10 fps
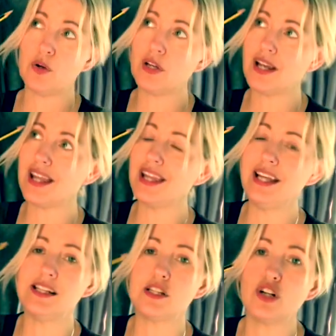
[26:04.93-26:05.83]
can at
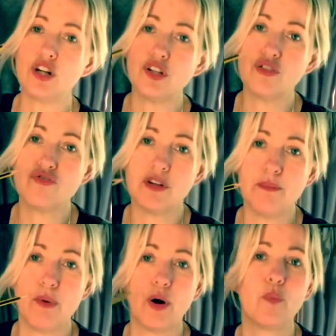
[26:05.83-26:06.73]
least look on your dream
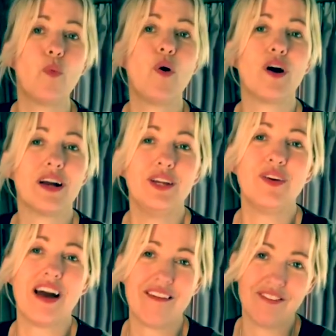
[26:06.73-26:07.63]
board, what can you
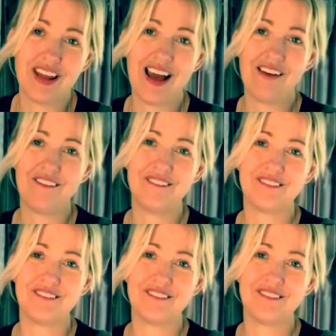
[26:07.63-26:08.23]
have now?